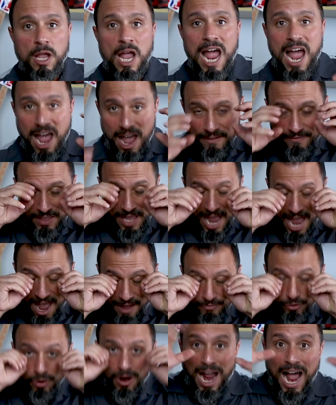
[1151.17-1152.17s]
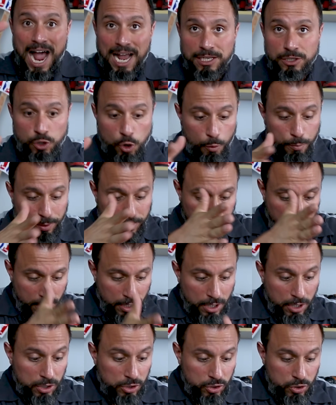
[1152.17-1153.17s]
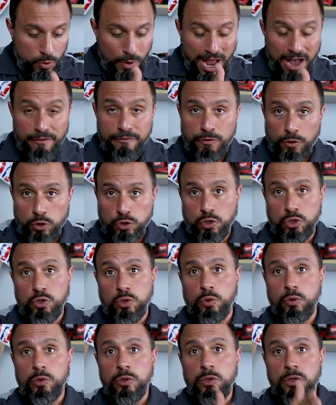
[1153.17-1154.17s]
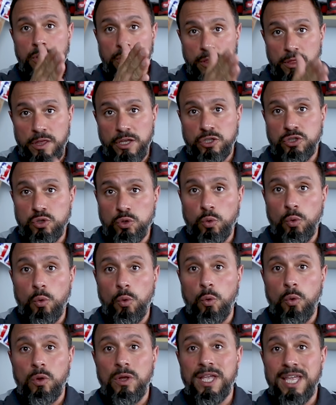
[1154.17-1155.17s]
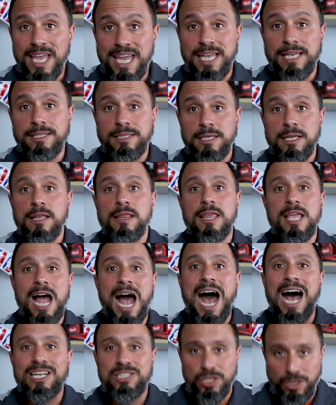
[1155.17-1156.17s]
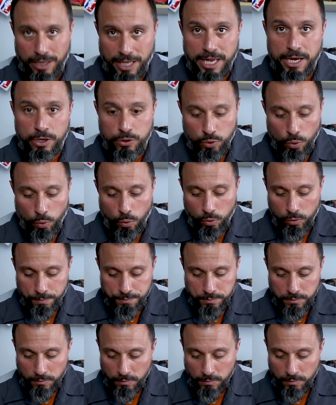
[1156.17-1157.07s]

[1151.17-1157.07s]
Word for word: have to have their eyes opened to how versatile this tool is, the oscillating tool.